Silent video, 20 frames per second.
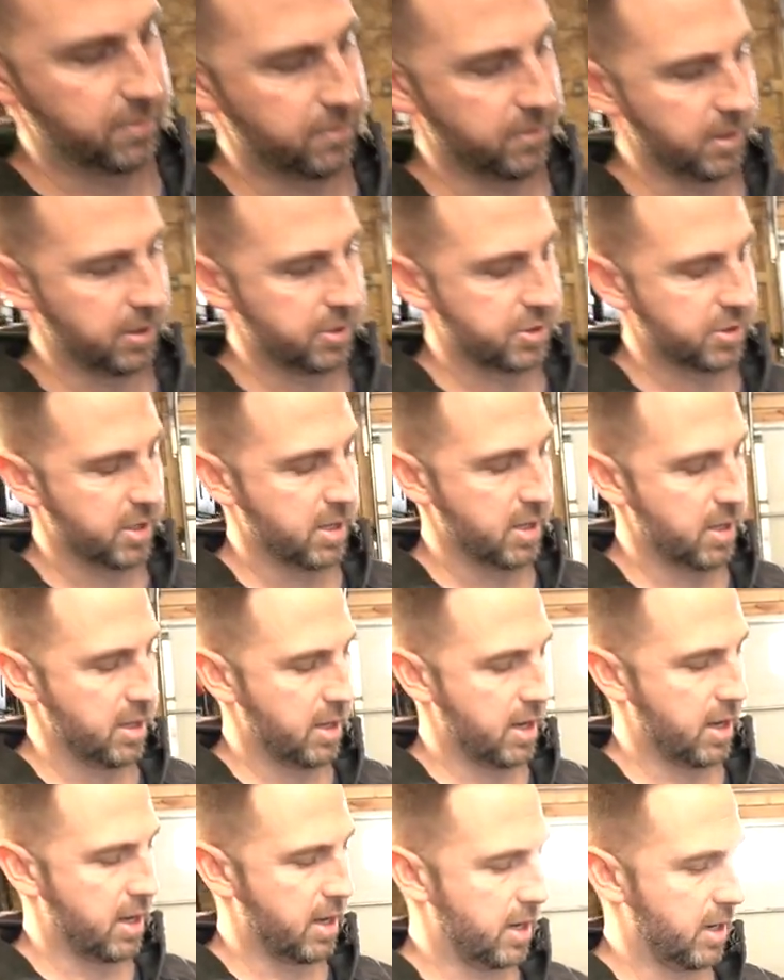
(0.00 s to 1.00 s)
fish.
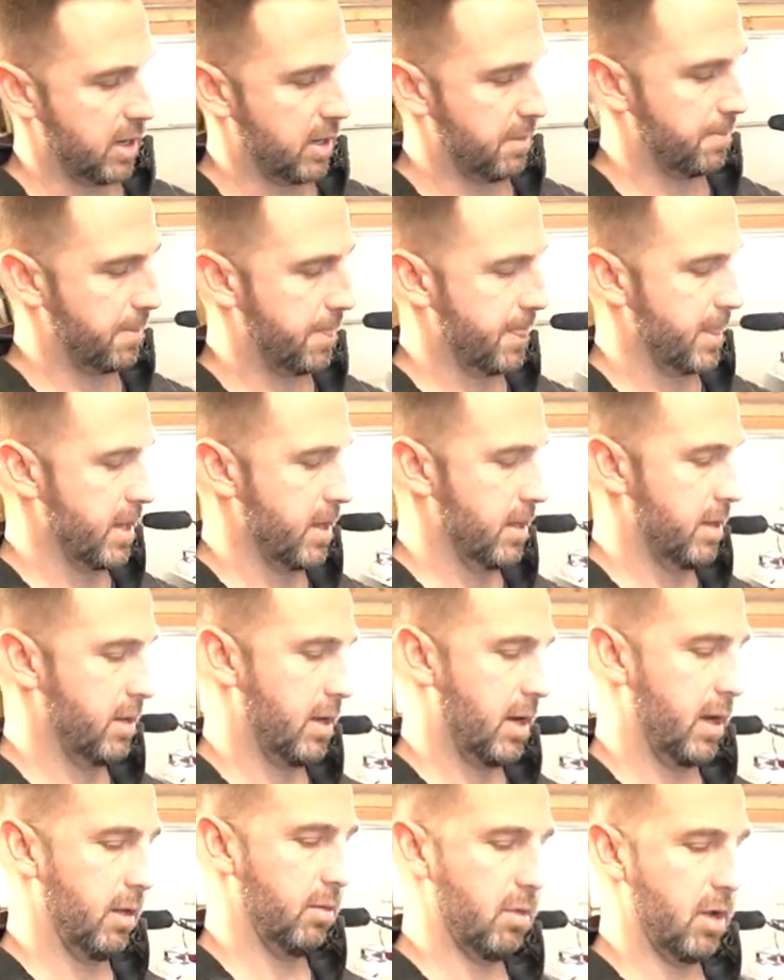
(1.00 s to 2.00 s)
I
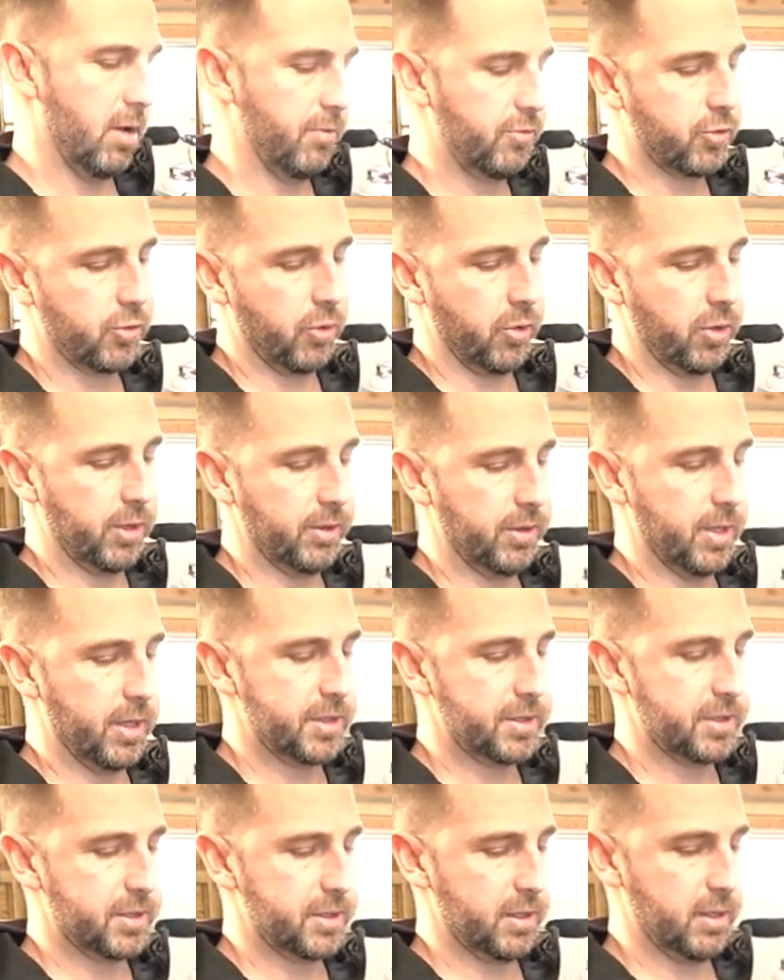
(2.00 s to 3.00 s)
love trolling
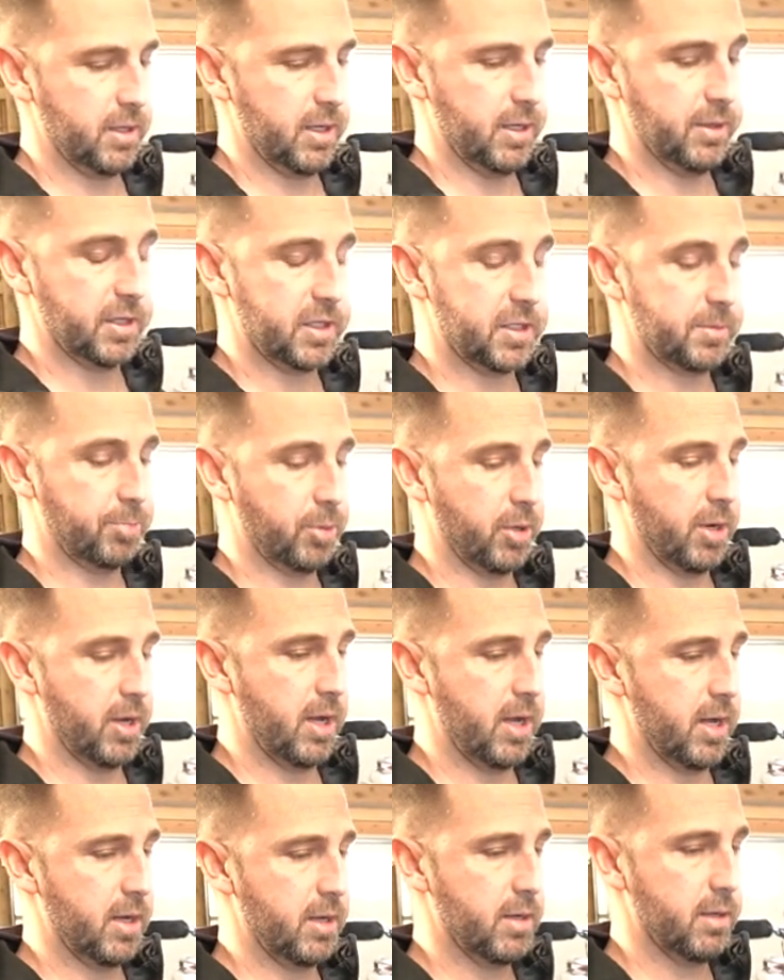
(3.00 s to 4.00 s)
this in the
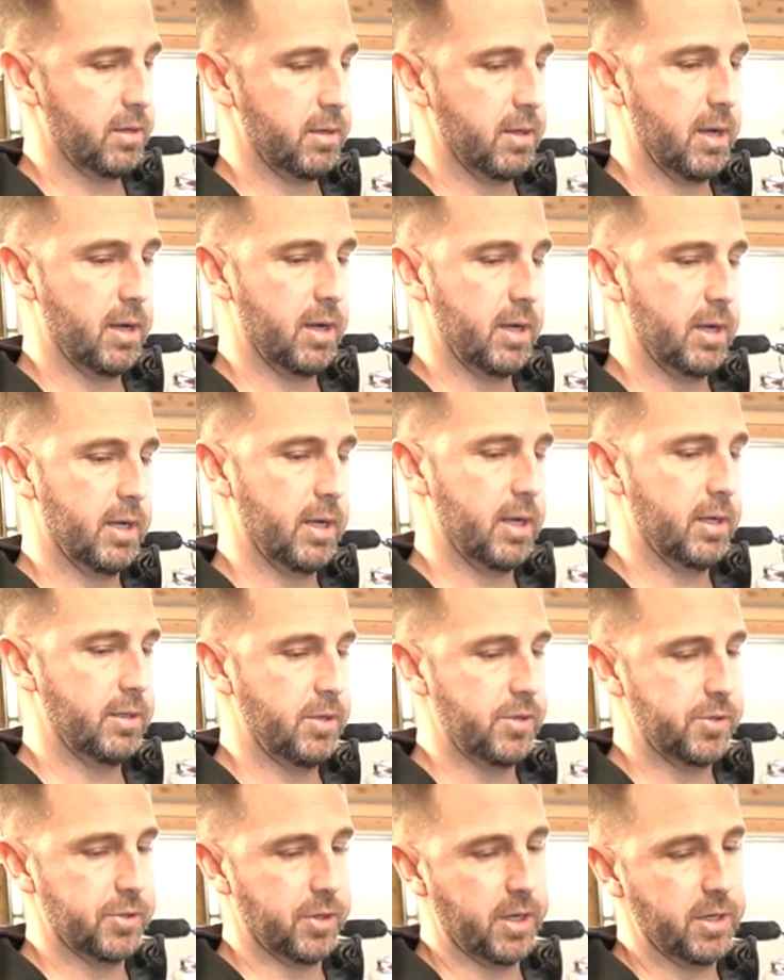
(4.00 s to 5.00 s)
spring.
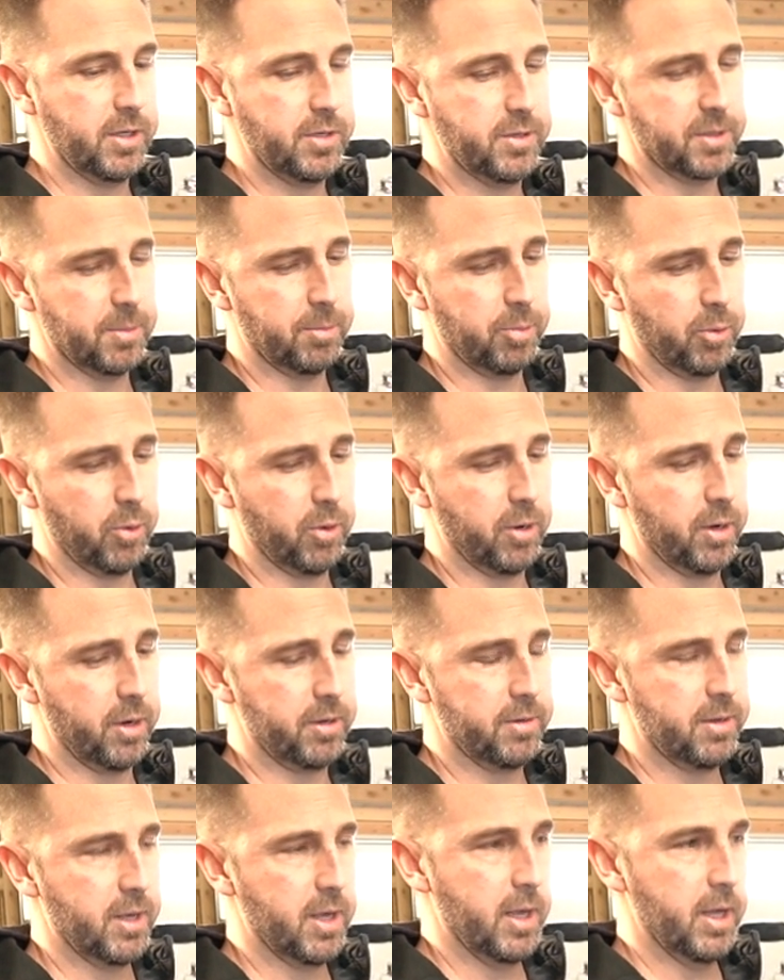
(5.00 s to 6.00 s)
Usually I use a
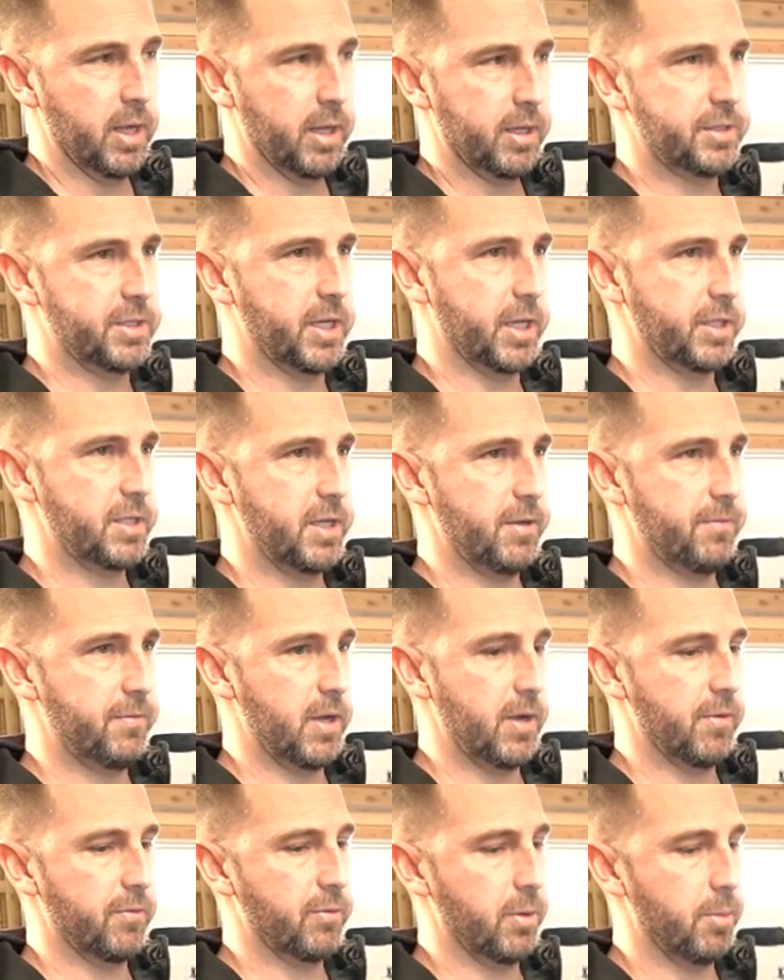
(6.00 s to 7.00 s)
board 60
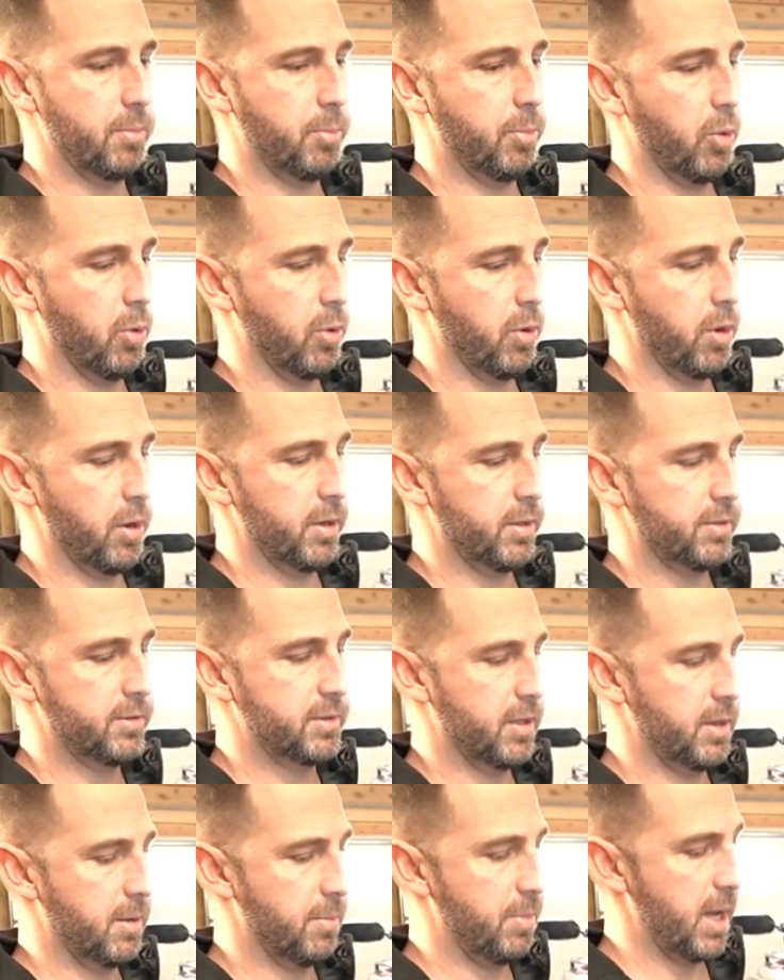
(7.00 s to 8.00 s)
feet from the board
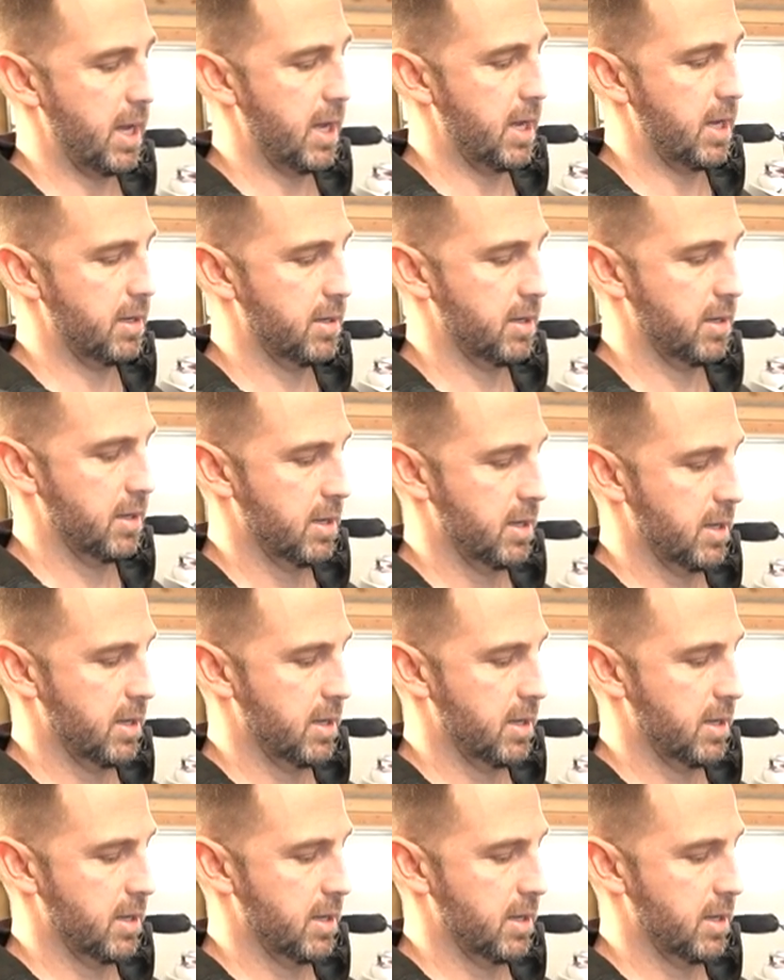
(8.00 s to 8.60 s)
to the bait,